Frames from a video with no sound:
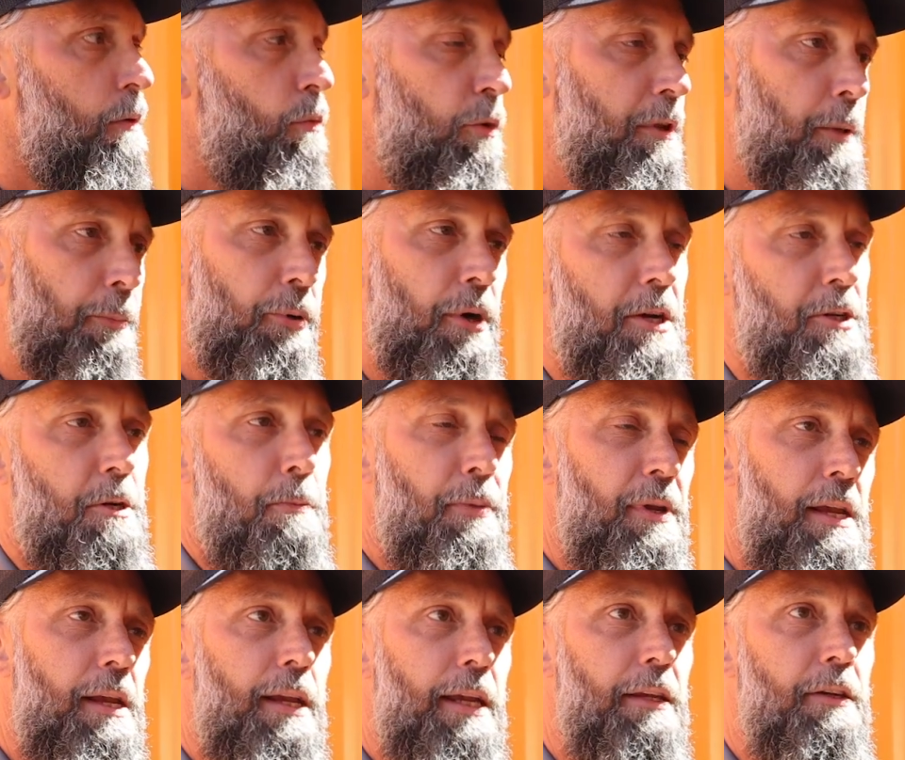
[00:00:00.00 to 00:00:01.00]
With the pressure
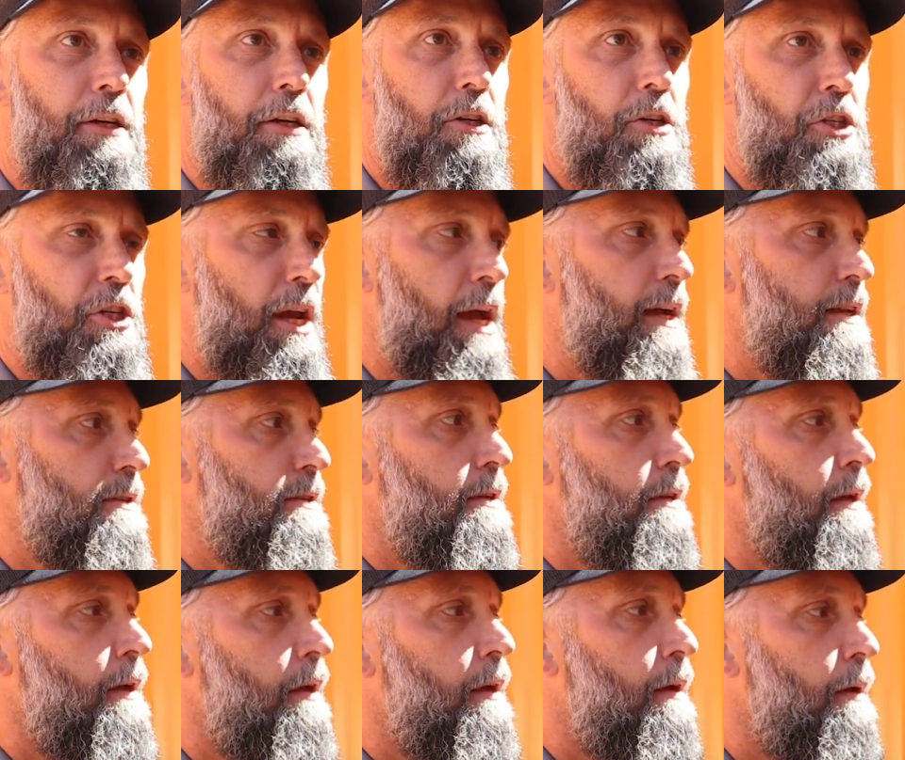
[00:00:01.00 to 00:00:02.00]
being into your
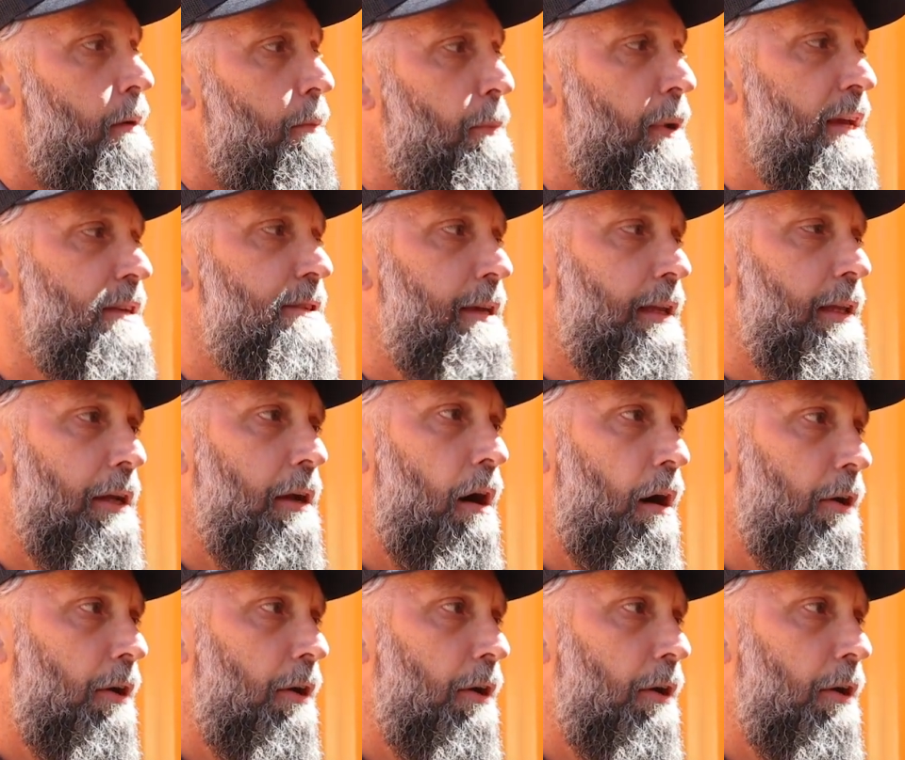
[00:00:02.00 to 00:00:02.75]
chest, basically